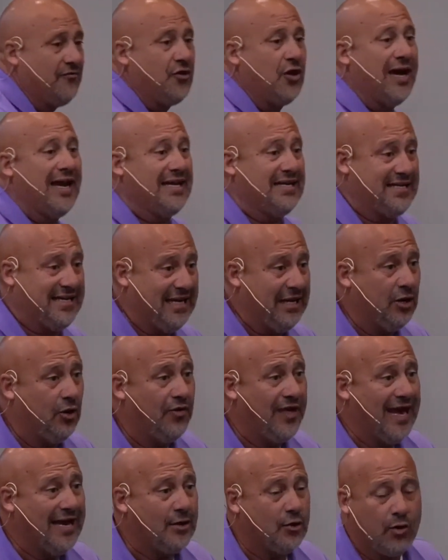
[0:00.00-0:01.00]
You got to till
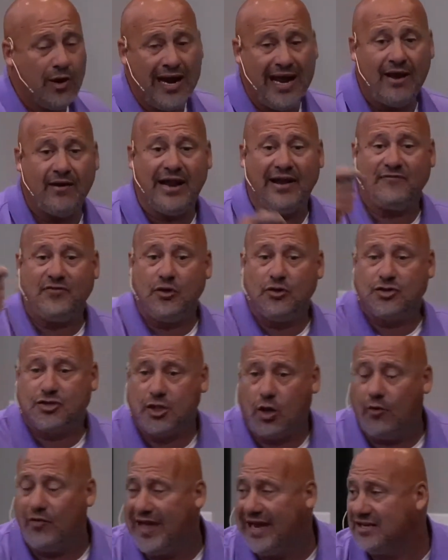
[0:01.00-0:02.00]
that ground after you
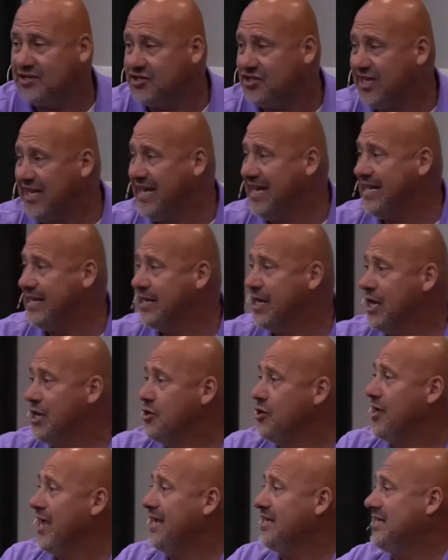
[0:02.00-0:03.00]
sow that seed.
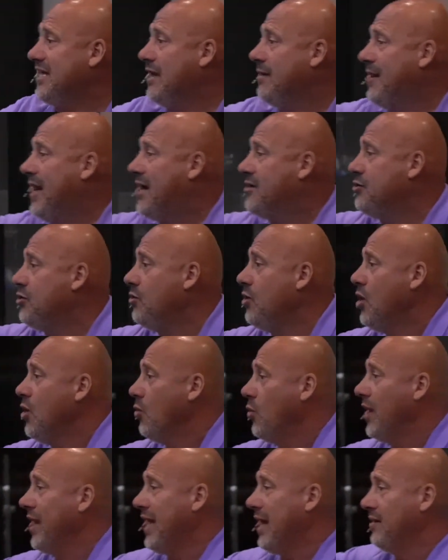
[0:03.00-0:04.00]
You can't tell them how you
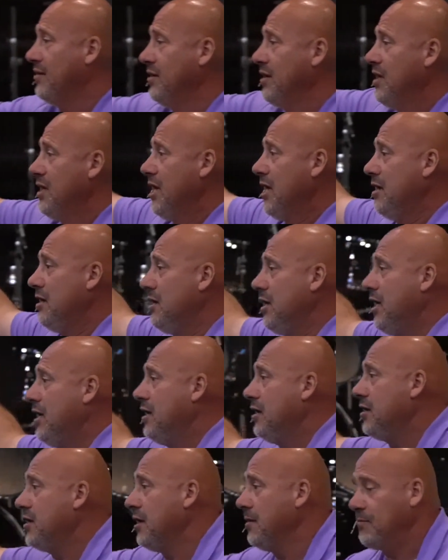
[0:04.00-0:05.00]
went out
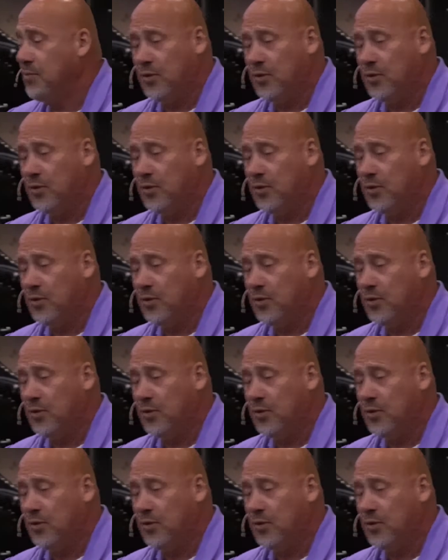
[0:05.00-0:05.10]
and